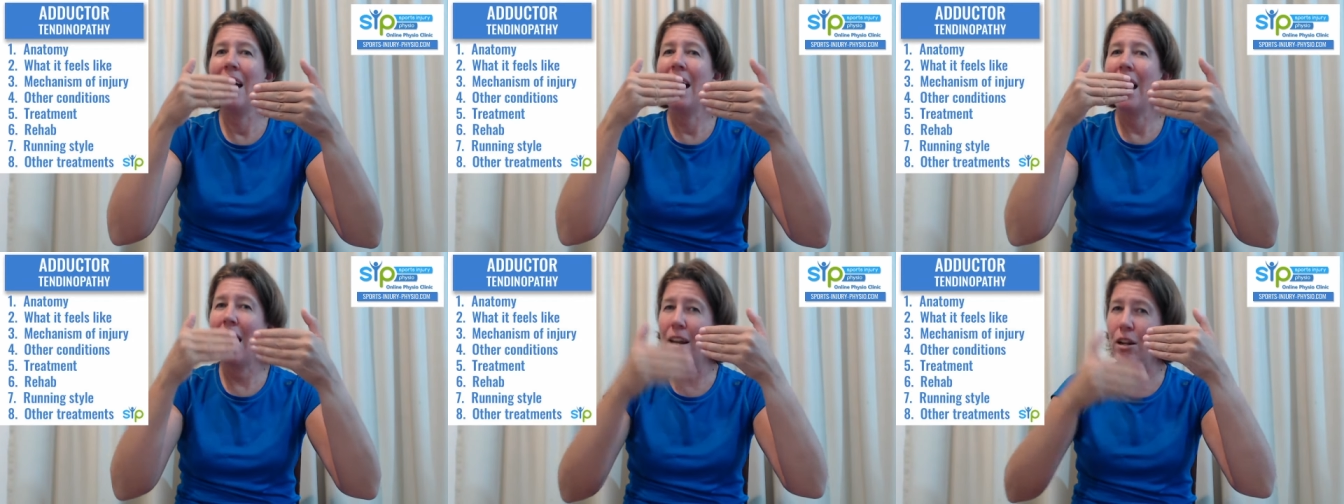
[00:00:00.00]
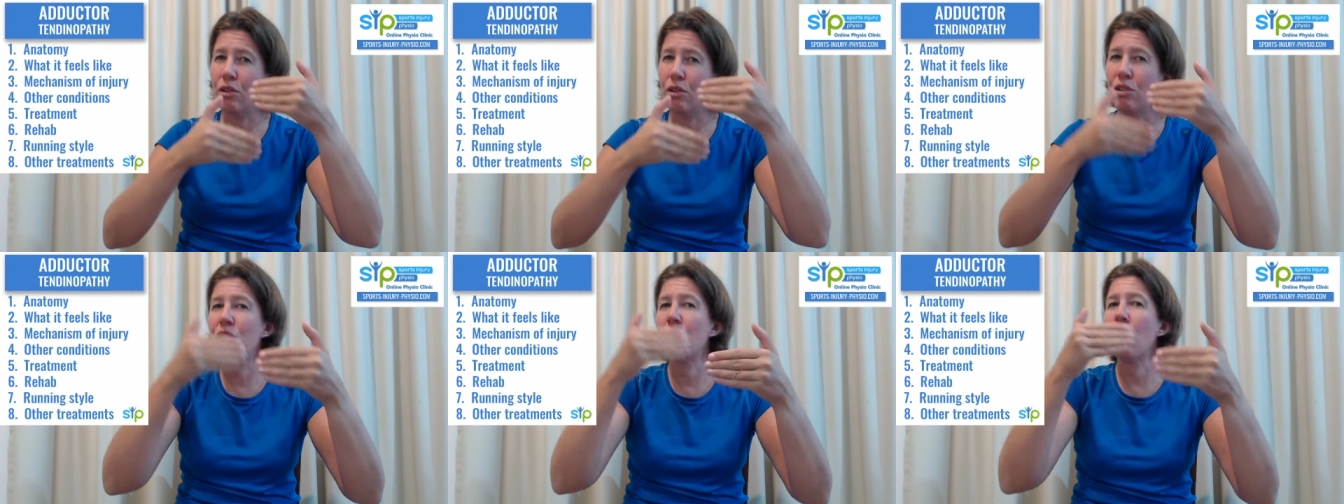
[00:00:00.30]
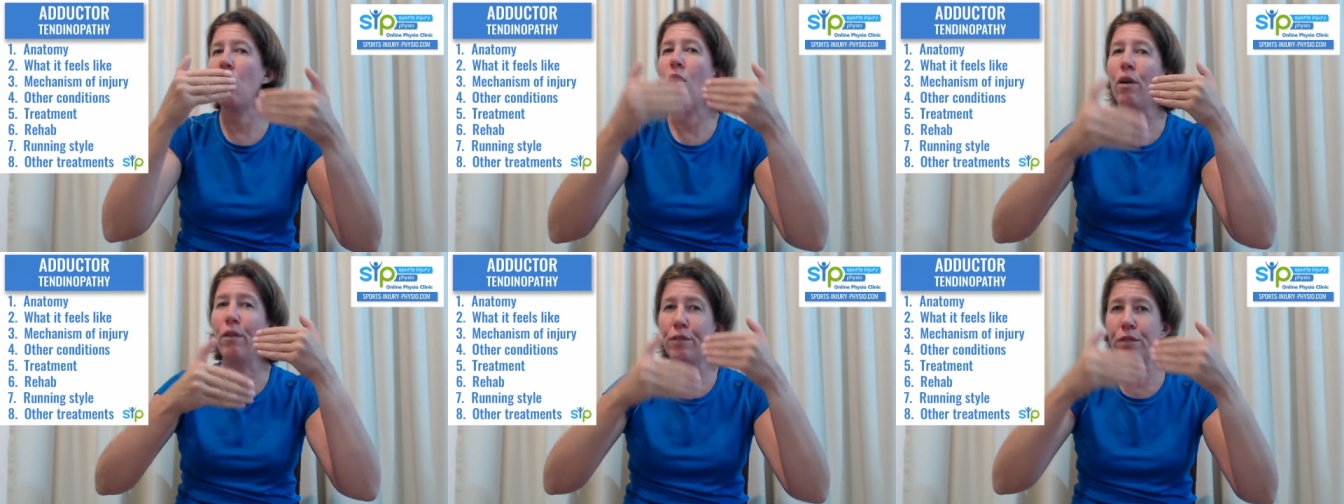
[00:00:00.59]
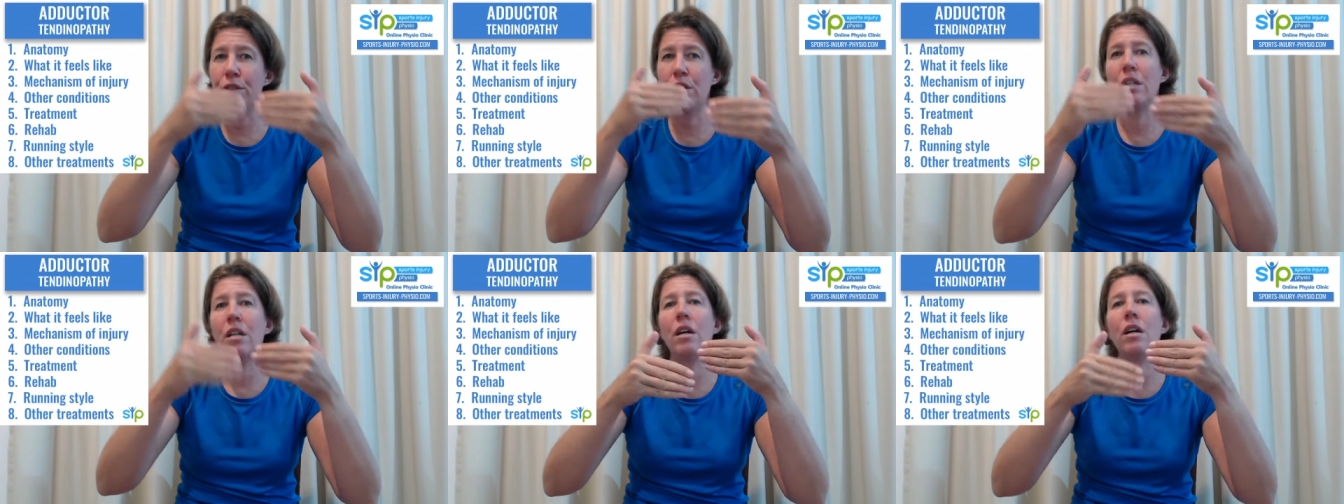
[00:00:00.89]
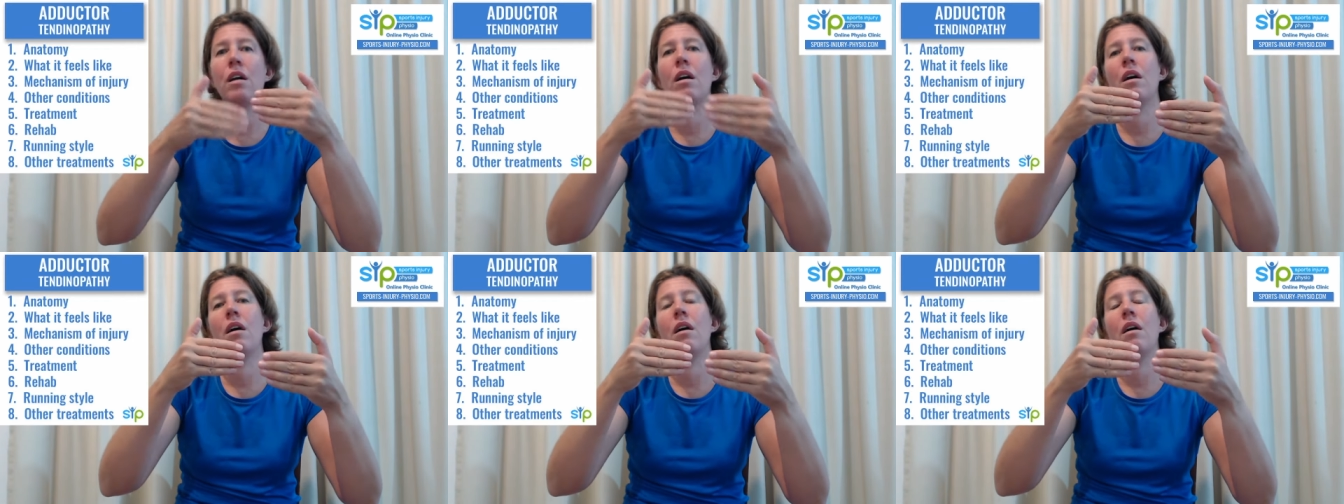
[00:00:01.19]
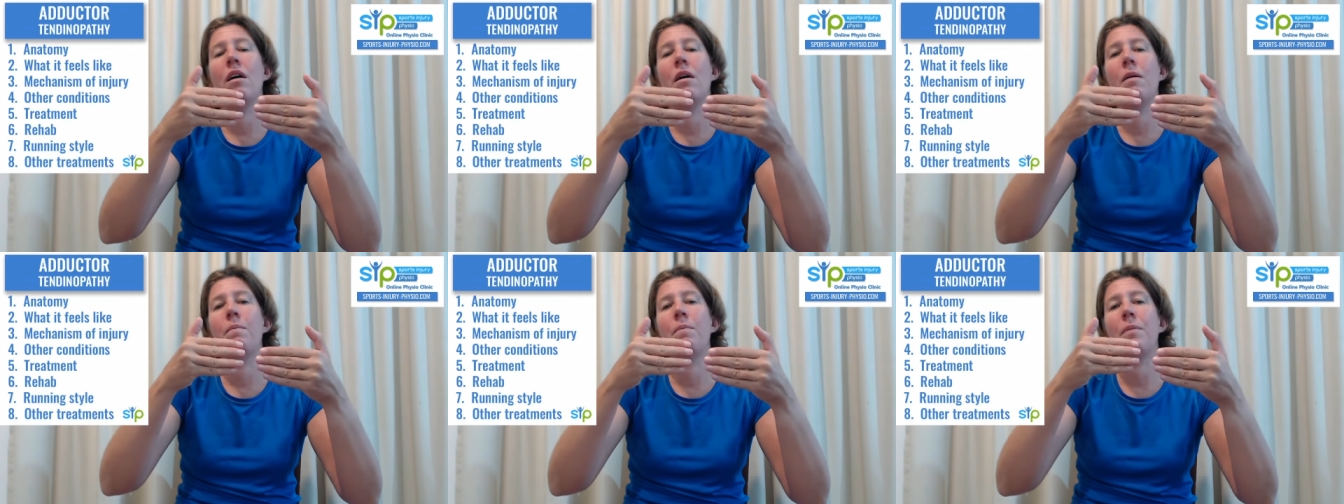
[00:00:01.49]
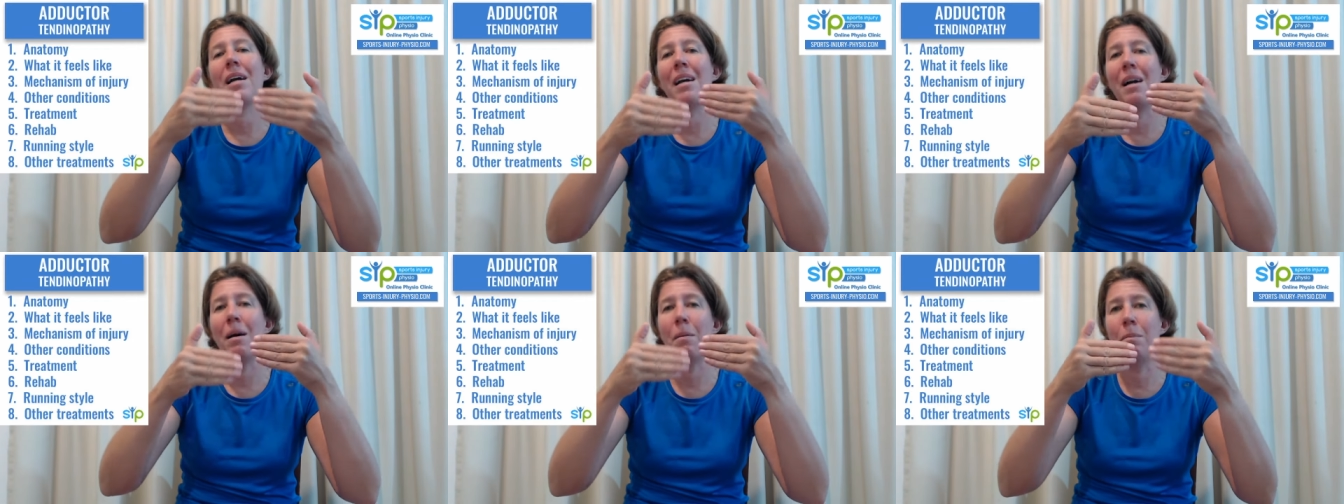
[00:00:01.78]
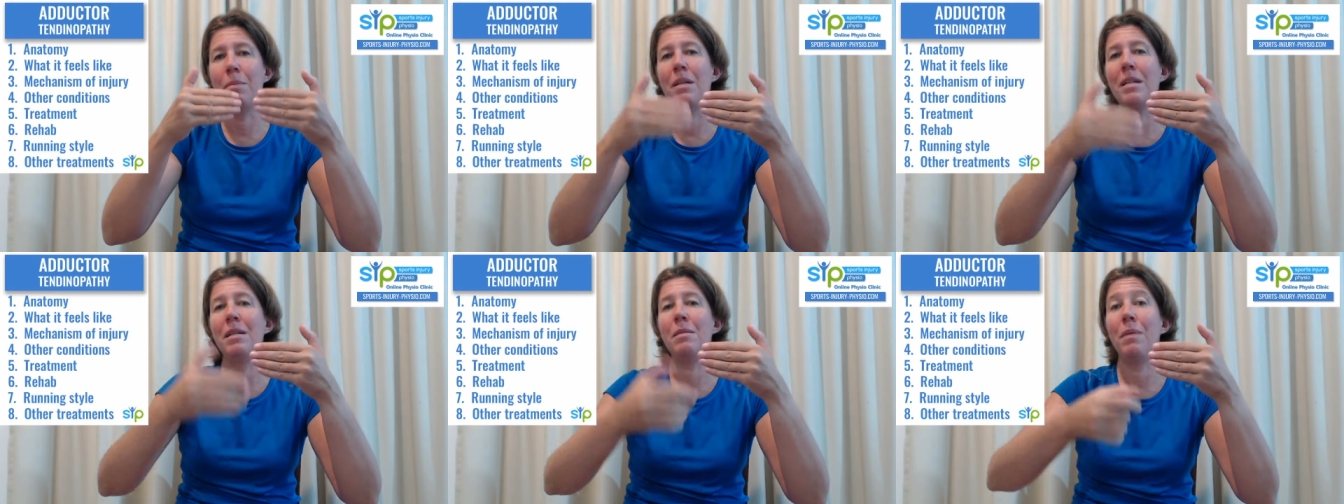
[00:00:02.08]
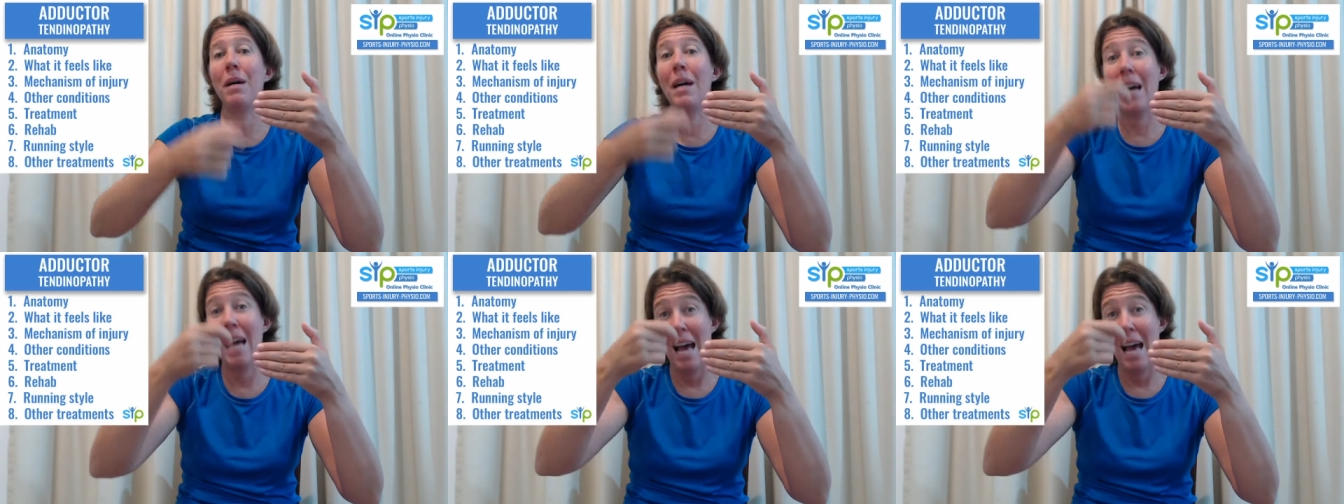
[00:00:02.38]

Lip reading: And it's often accompanied by